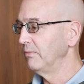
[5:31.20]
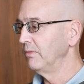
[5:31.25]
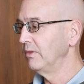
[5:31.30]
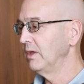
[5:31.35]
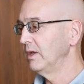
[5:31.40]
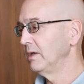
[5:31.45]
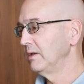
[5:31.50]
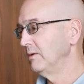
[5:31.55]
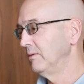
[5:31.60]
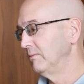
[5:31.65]

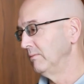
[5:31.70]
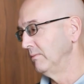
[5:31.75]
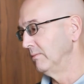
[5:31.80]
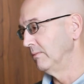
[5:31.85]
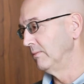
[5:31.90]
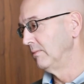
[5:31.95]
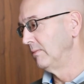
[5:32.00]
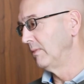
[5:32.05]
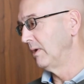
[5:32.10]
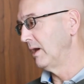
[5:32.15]
Then
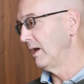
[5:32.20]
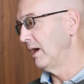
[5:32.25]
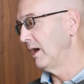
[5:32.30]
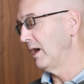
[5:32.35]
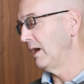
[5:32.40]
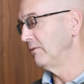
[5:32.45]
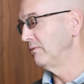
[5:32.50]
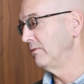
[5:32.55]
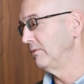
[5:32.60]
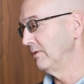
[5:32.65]

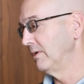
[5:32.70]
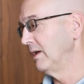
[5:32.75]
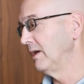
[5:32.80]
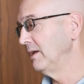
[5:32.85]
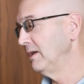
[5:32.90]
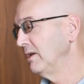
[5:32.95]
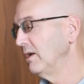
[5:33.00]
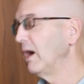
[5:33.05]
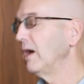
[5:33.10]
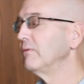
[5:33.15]

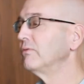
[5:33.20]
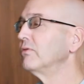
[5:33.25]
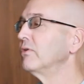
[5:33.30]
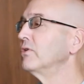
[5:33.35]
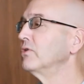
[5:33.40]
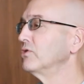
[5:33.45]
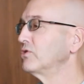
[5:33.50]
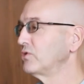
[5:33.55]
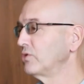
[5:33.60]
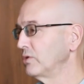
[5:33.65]
I've
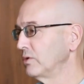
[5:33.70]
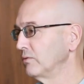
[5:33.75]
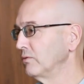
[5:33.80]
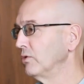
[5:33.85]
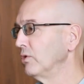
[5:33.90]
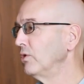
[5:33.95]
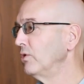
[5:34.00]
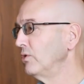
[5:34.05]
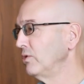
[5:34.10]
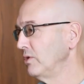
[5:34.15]
sort of
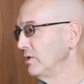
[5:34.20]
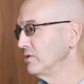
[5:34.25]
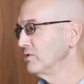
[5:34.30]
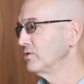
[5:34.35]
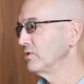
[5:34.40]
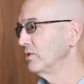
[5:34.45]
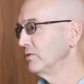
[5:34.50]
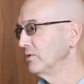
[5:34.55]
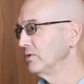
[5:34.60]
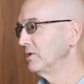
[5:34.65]
learned
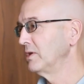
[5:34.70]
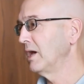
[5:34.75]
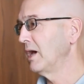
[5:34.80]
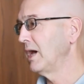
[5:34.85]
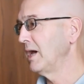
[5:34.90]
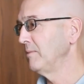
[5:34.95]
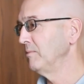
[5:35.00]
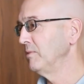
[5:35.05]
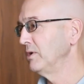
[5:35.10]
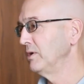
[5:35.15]
this over
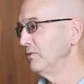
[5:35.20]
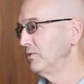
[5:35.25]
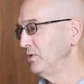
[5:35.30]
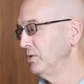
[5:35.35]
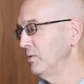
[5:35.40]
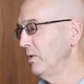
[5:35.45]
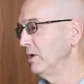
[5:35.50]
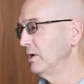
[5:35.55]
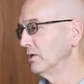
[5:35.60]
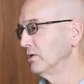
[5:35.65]
time, that if
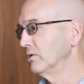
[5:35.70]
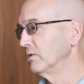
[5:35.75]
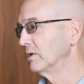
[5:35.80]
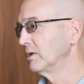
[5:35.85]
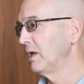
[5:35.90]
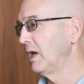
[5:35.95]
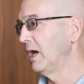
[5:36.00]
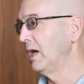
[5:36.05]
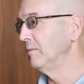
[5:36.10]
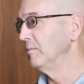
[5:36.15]
you want to go
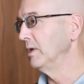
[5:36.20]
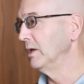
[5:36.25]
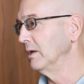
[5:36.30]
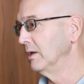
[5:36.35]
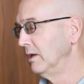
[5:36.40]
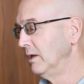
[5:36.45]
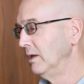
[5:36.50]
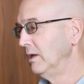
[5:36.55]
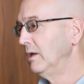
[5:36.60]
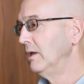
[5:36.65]

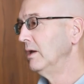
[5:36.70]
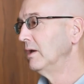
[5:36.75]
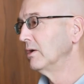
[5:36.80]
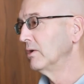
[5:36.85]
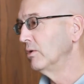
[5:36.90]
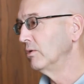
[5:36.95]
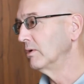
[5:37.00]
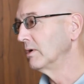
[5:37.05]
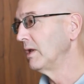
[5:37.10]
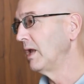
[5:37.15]
climbing,
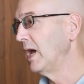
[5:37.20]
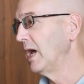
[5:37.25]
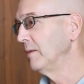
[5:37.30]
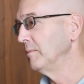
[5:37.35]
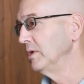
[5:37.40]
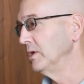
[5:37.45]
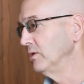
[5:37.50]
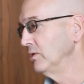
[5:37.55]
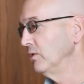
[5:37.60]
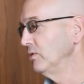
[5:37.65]
go climbing.